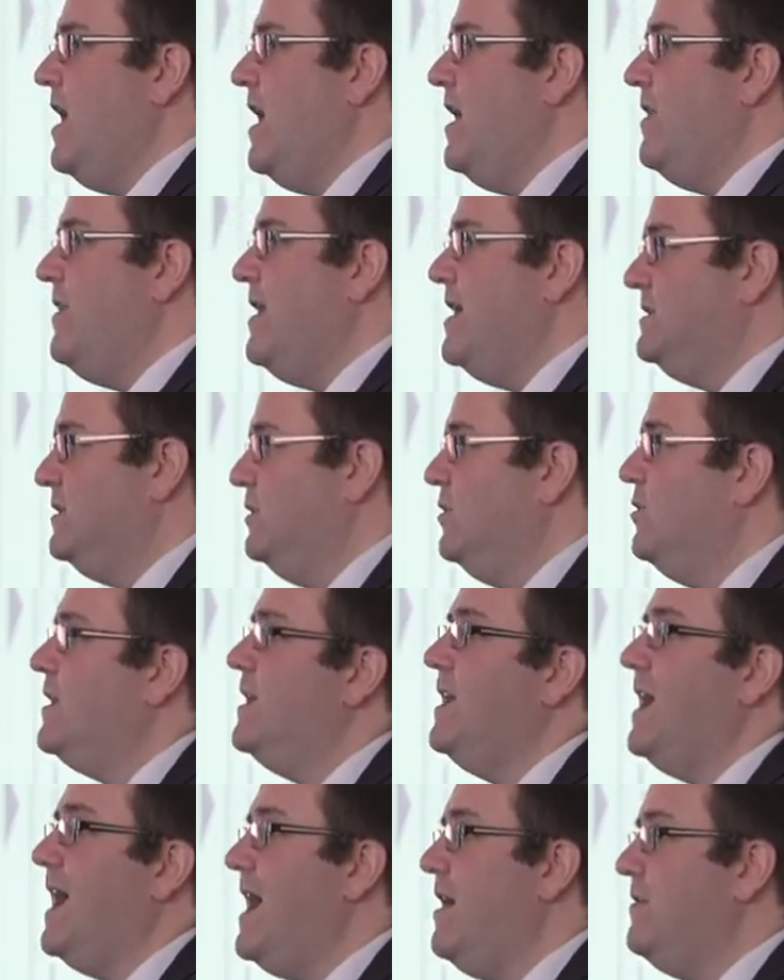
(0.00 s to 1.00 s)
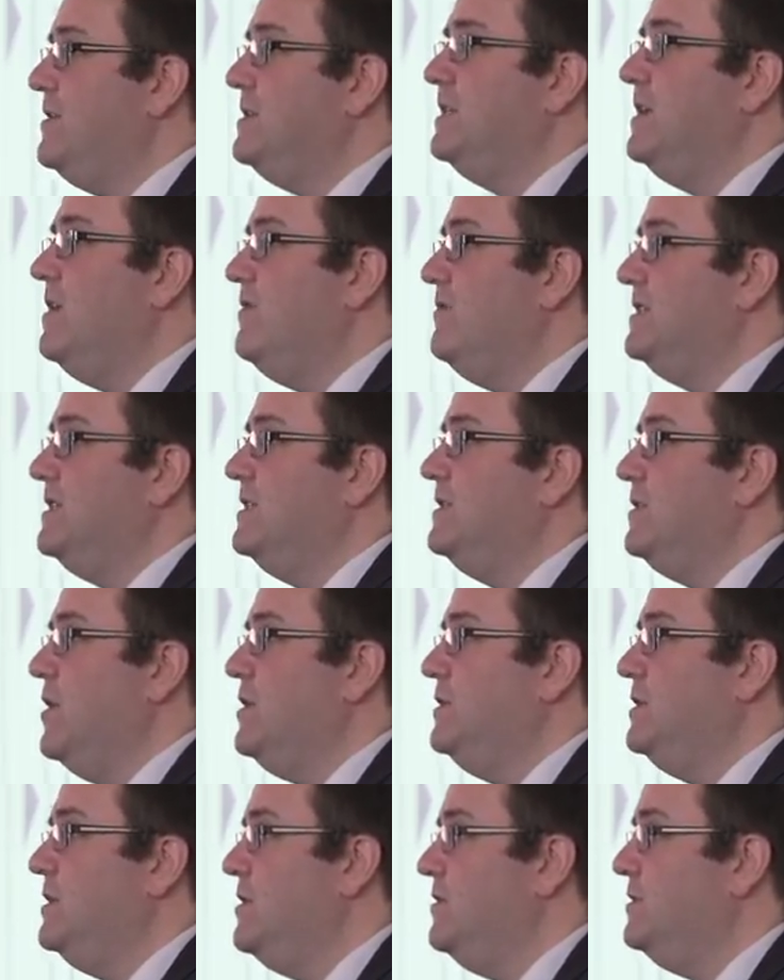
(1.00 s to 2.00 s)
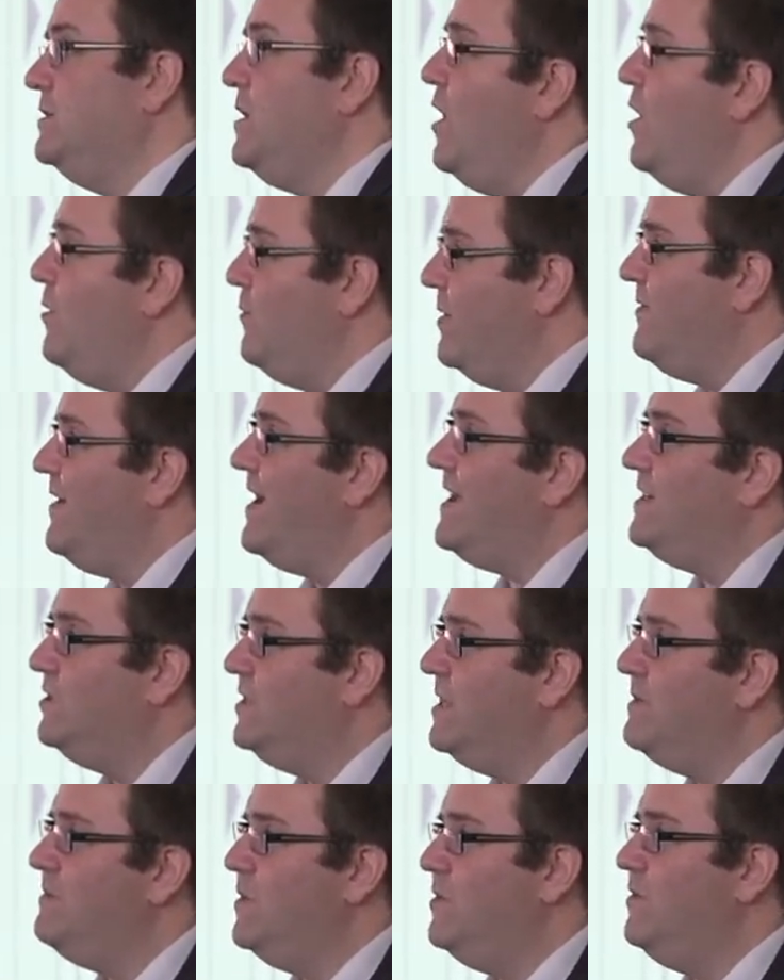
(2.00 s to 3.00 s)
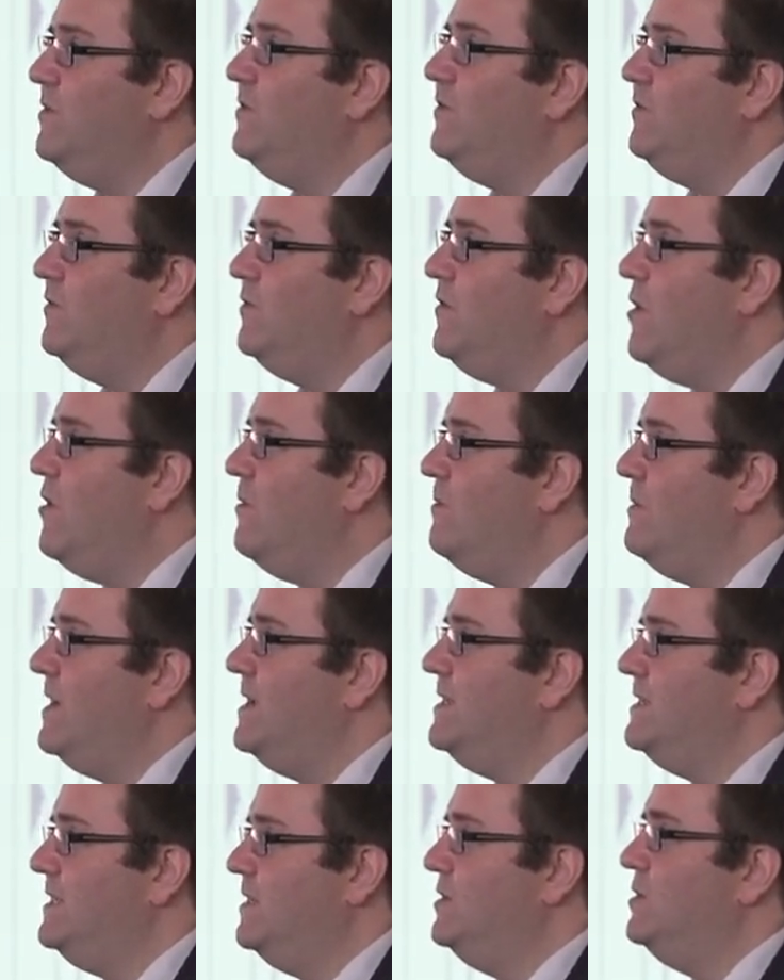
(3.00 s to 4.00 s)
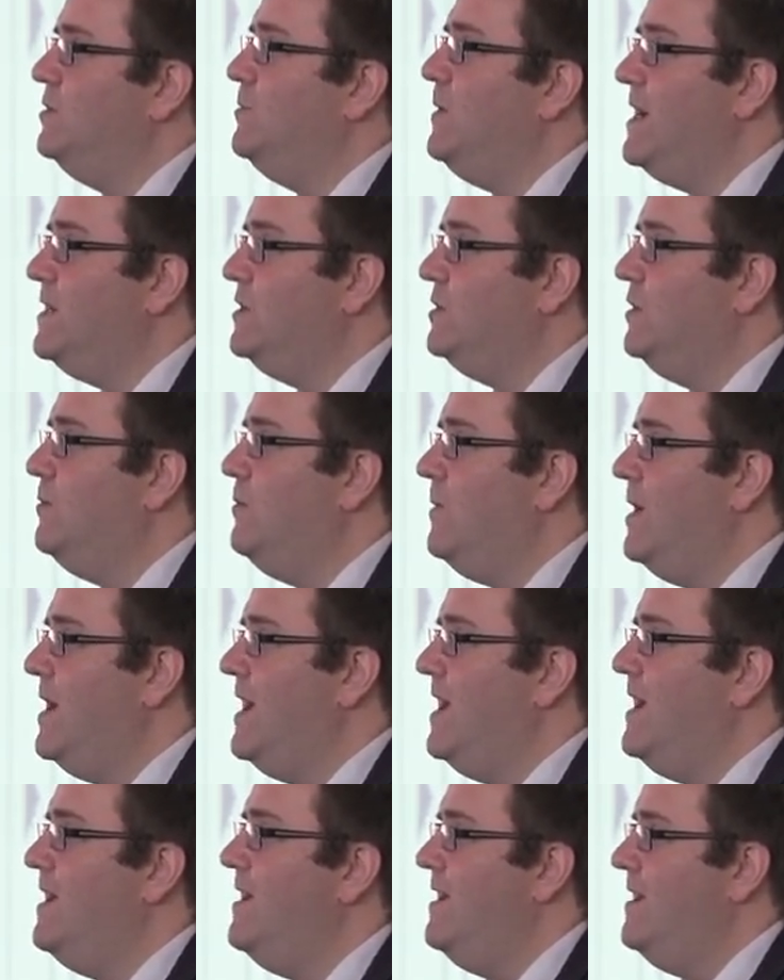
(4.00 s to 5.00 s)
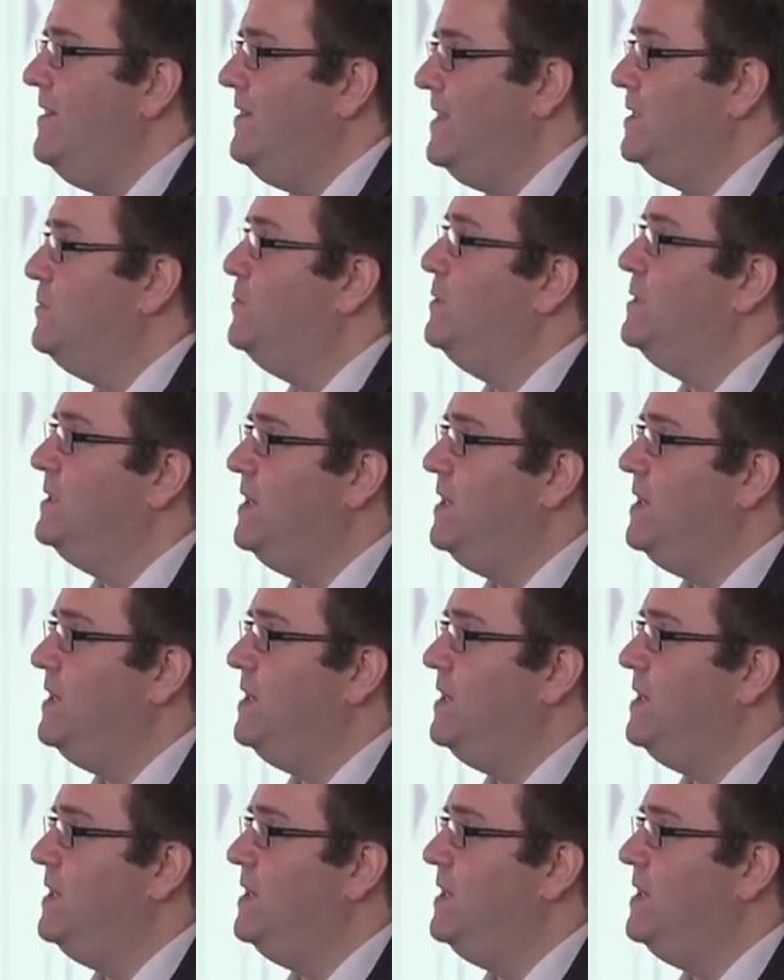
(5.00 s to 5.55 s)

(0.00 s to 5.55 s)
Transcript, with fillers: there's a looking at how the service is going to use. We've actually moved from a situation where this was